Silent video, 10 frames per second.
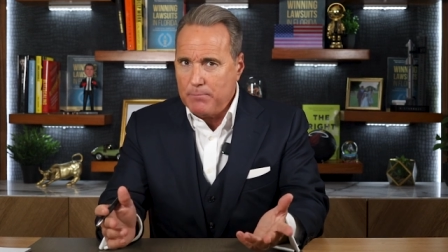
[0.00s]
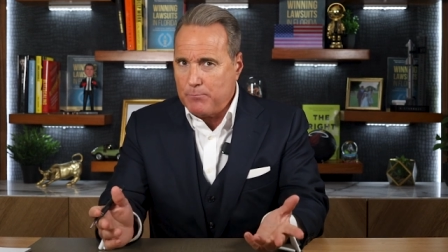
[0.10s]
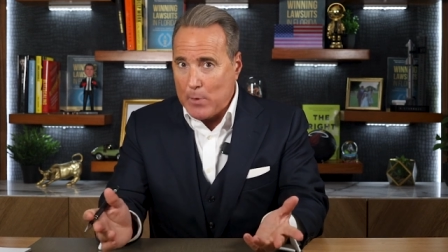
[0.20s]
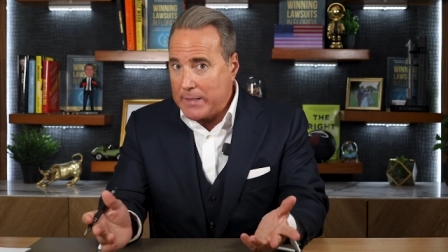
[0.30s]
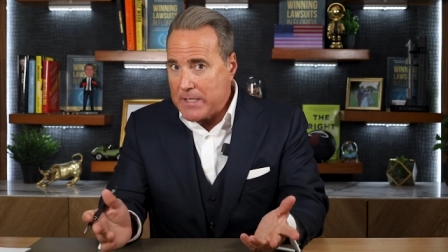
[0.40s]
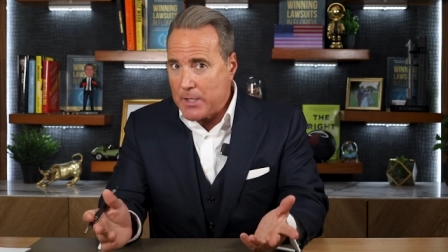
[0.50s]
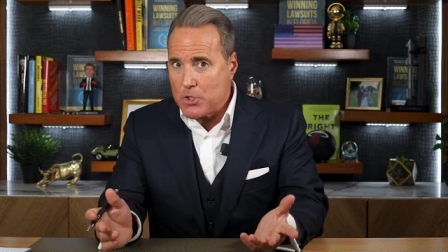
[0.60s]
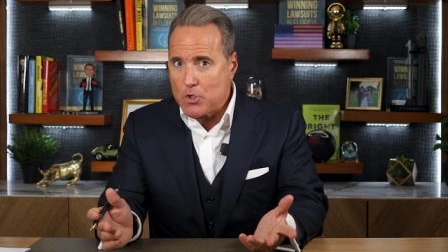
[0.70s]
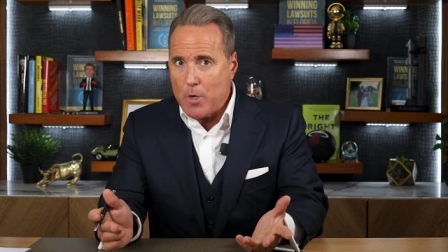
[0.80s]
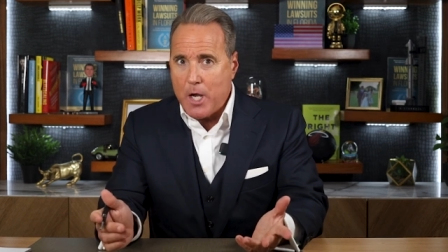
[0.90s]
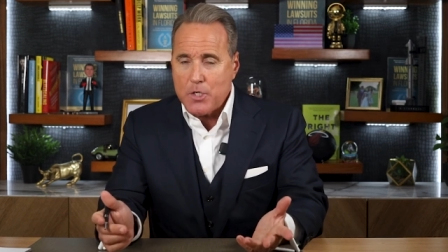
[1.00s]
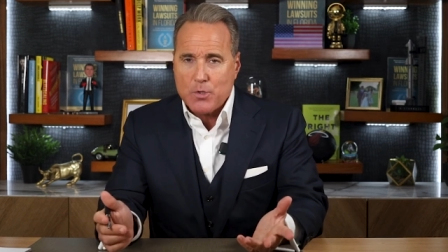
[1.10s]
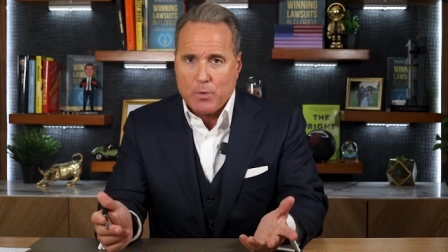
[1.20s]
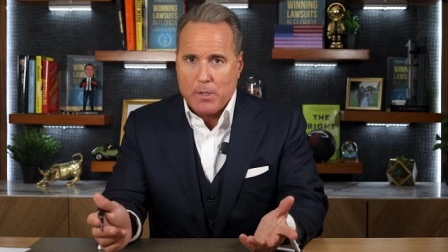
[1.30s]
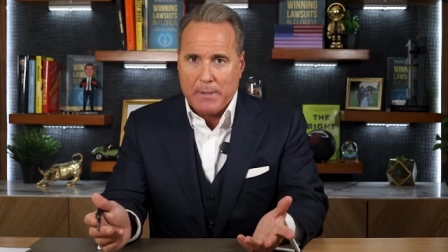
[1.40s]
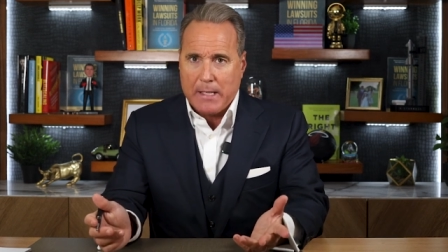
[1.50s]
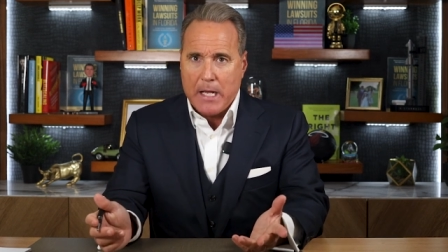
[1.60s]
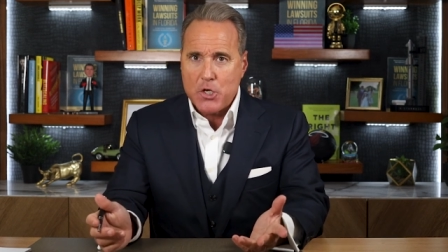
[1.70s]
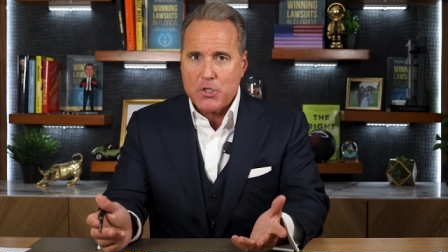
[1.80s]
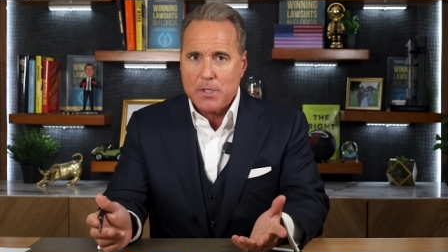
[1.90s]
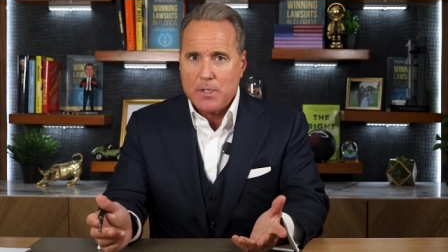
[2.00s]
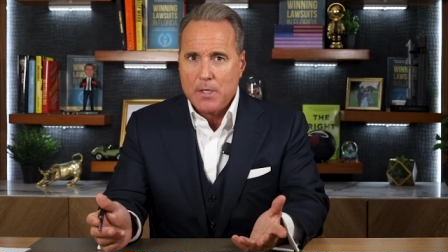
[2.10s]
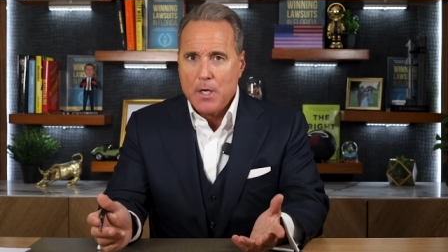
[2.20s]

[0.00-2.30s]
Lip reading: breakdown in trust or communication.